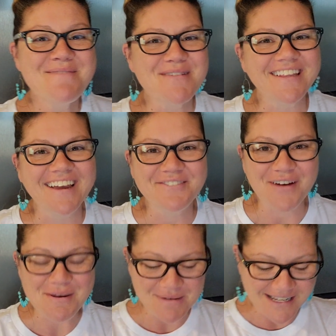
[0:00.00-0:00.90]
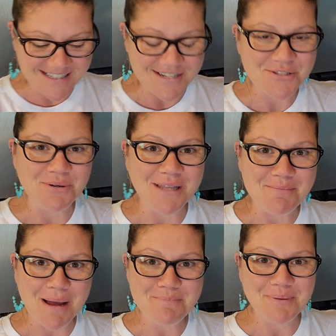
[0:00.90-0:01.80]
like 5 minutes into it, like
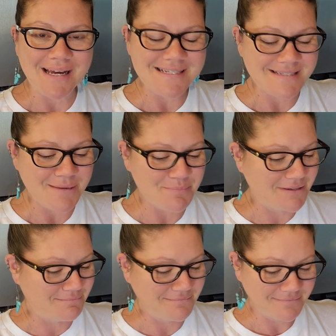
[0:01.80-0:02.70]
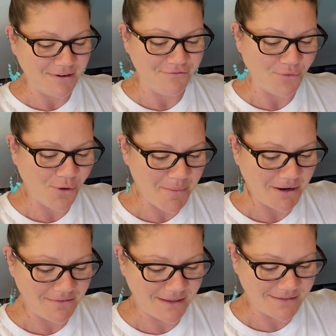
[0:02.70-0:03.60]
my bicep and my forearm and
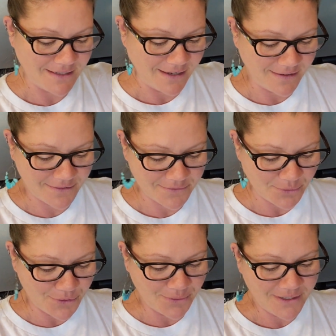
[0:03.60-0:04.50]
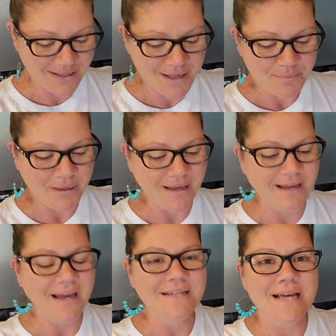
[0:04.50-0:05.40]
everything's like, woo! But I
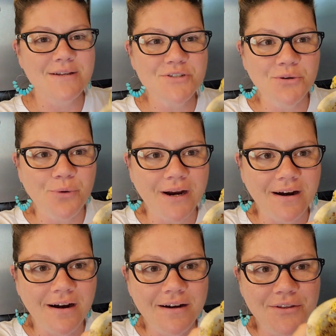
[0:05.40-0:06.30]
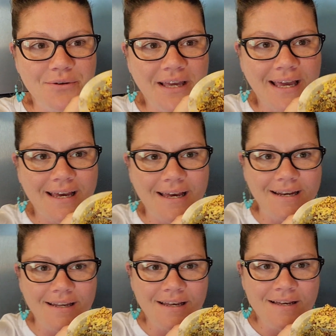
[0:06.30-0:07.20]
got it down to where you
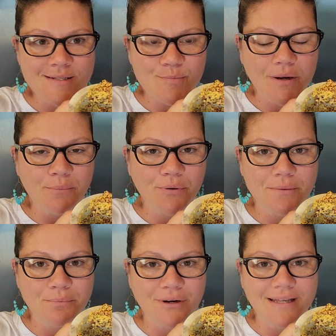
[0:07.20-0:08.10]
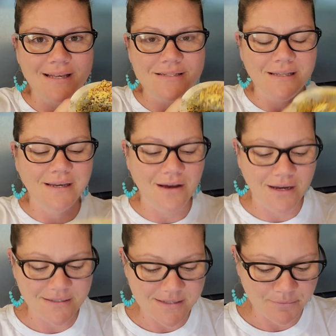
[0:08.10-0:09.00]
can spread it pretty easily
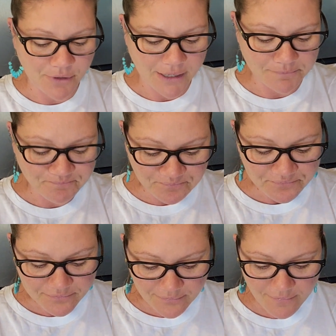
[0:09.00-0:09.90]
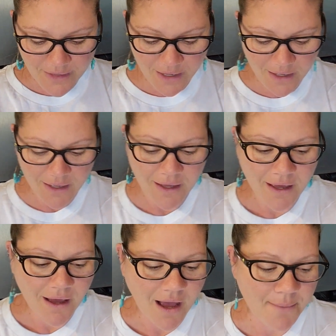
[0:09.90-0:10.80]
on some bread.
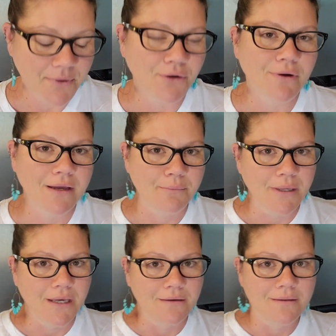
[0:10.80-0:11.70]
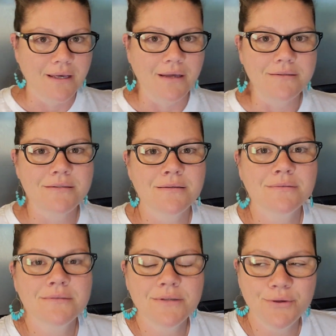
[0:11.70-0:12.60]
I'm going to recommend that
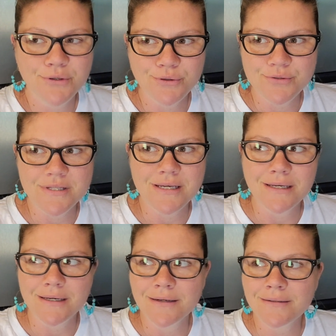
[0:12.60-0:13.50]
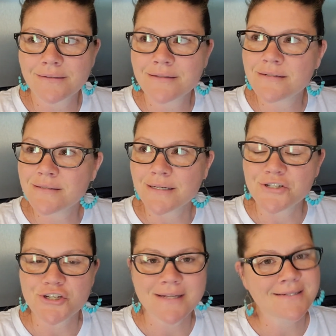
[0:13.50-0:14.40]
you use the
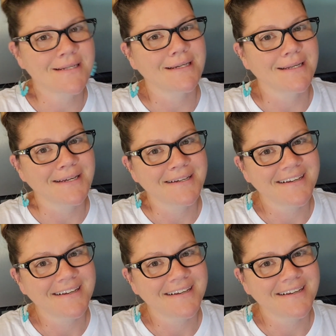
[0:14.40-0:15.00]
suggested